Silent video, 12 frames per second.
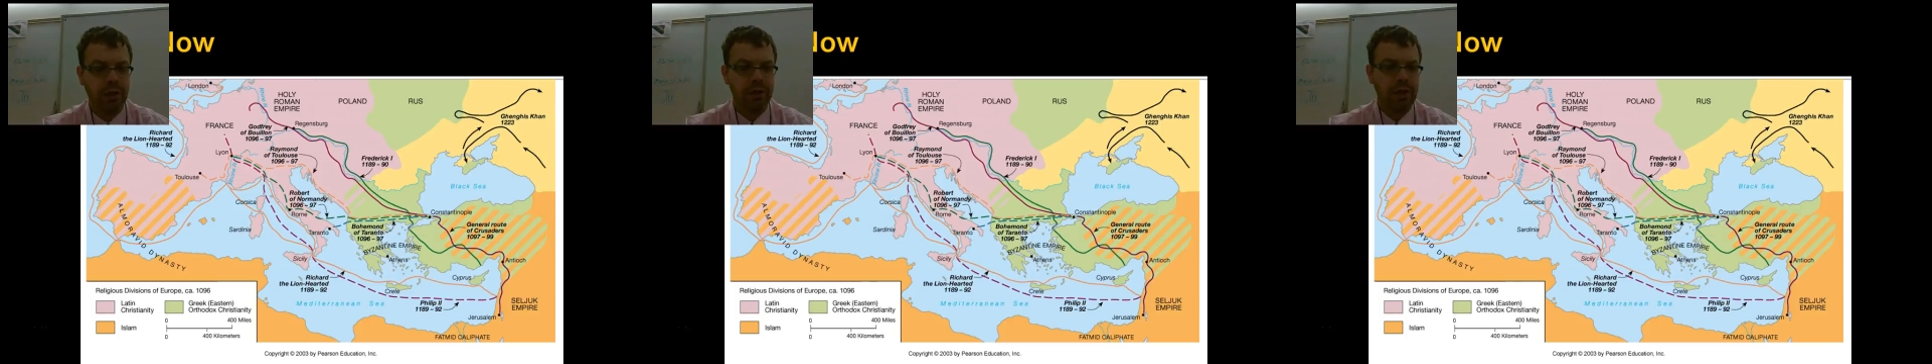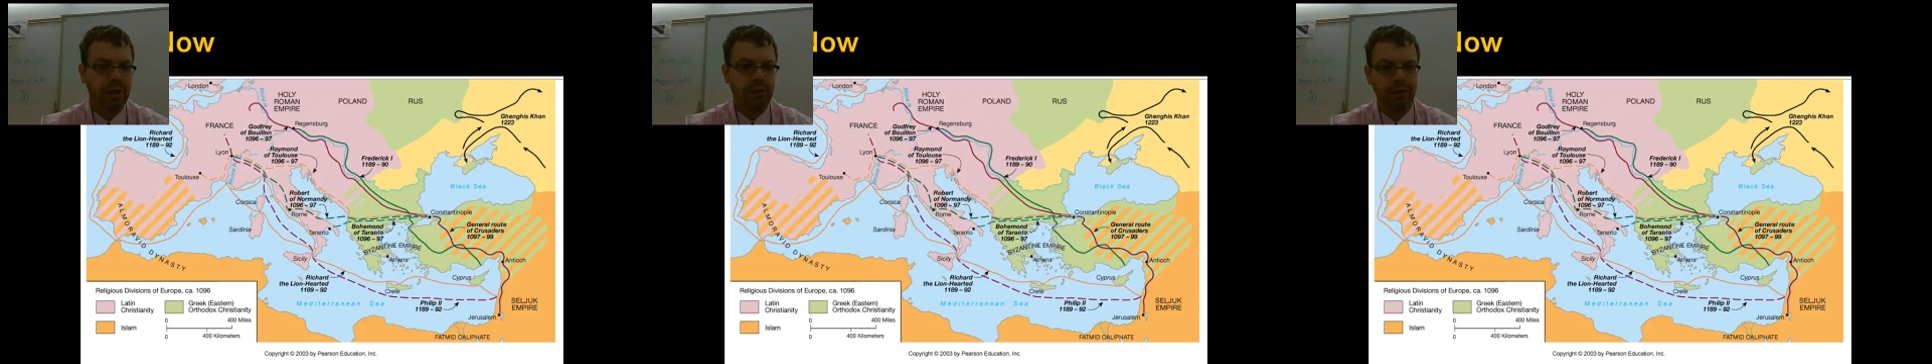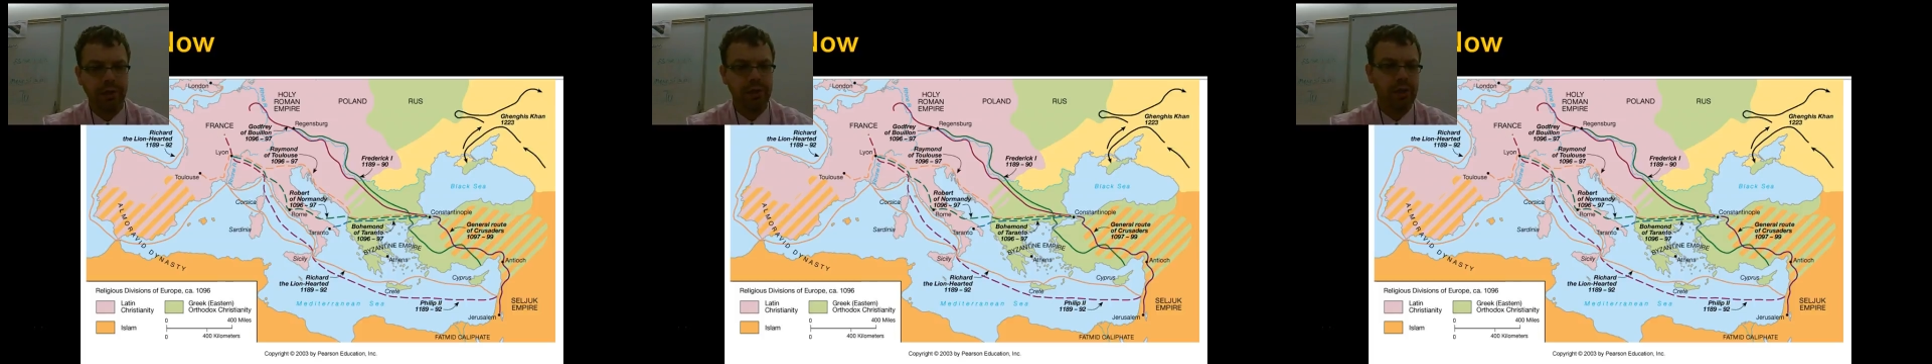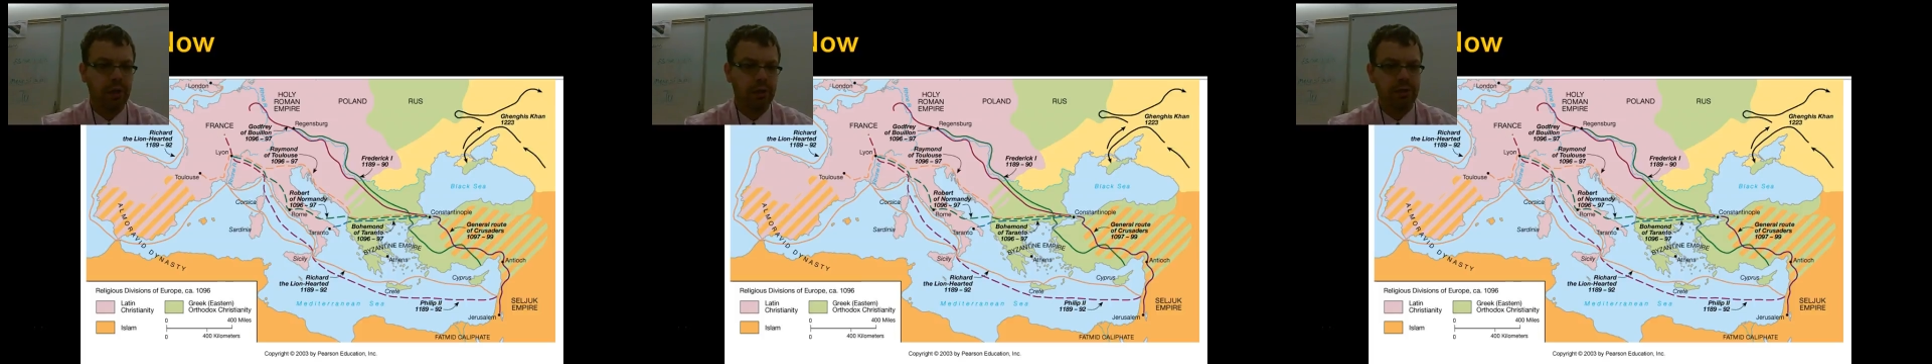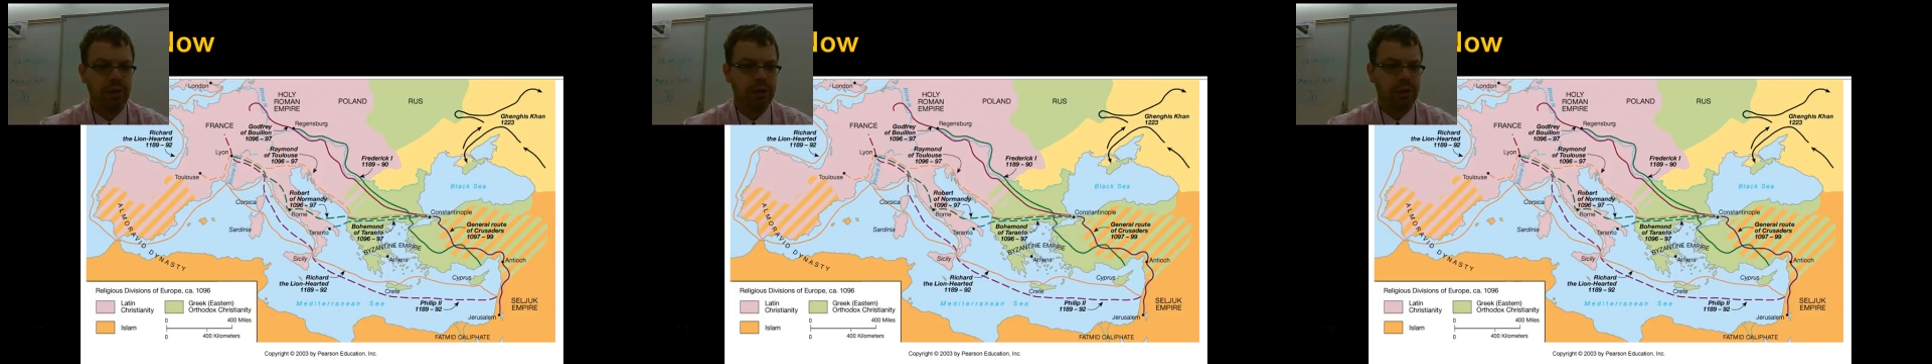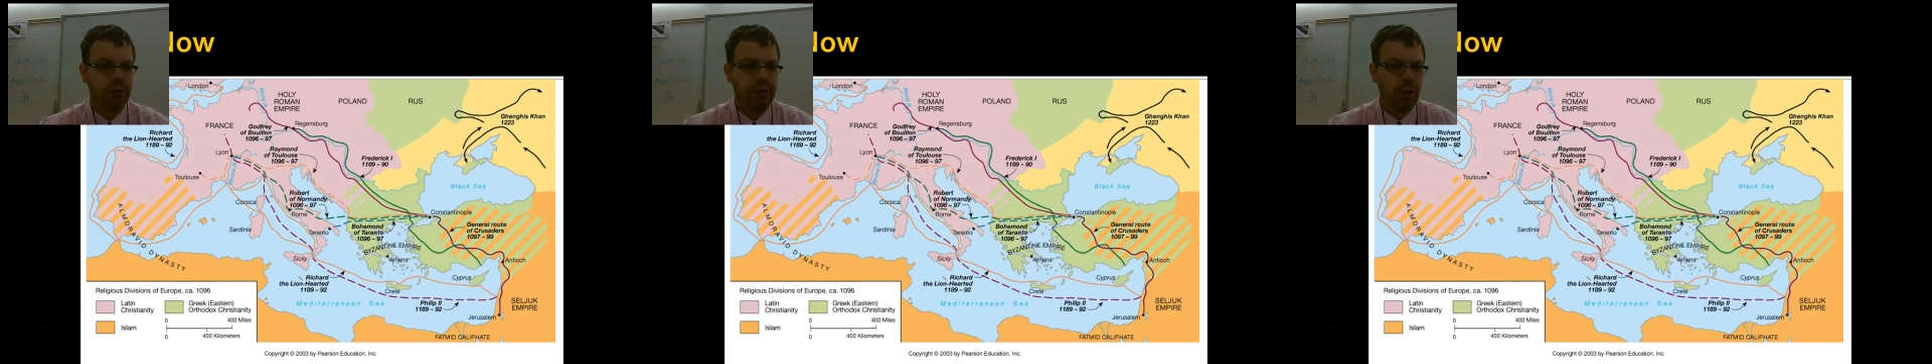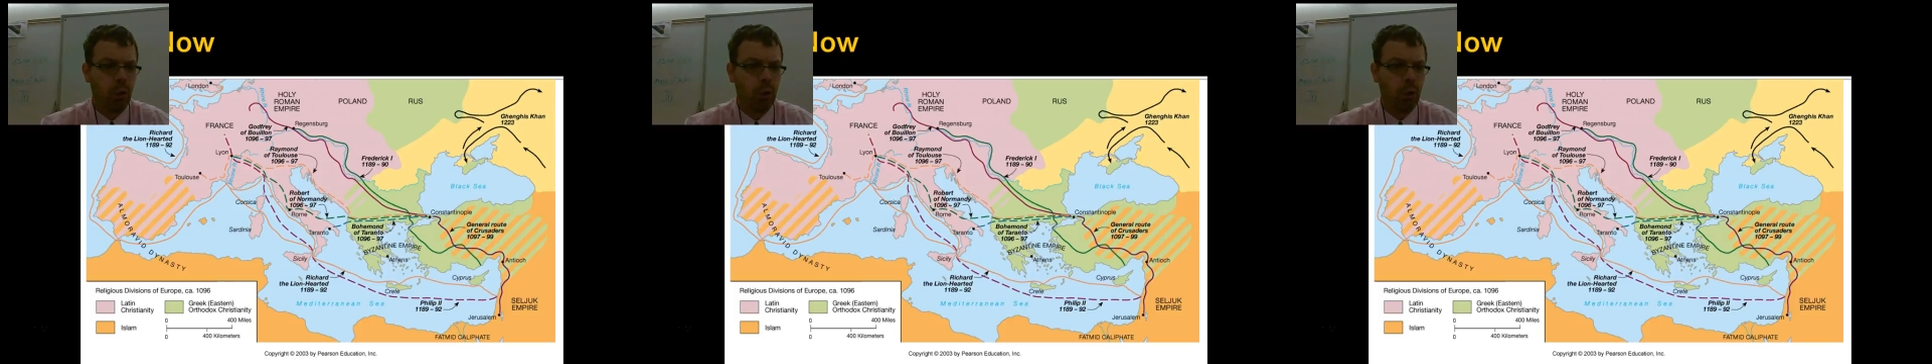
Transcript: and that green color says Greek